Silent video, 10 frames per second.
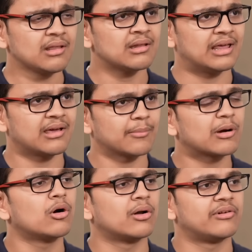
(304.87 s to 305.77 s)
like upper
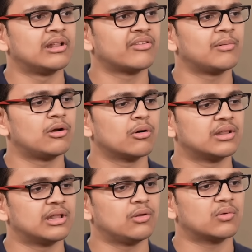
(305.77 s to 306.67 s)
confidence build over,
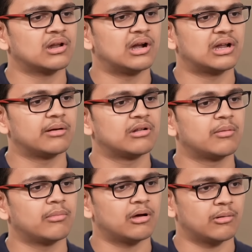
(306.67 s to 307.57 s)
then you can attempt
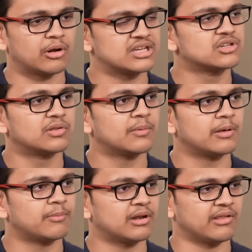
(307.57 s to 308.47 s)
the rest of the
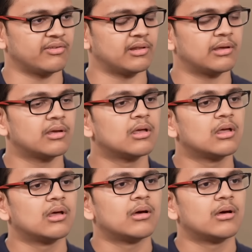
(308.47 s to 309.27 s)
paper easily. Mm-hmm.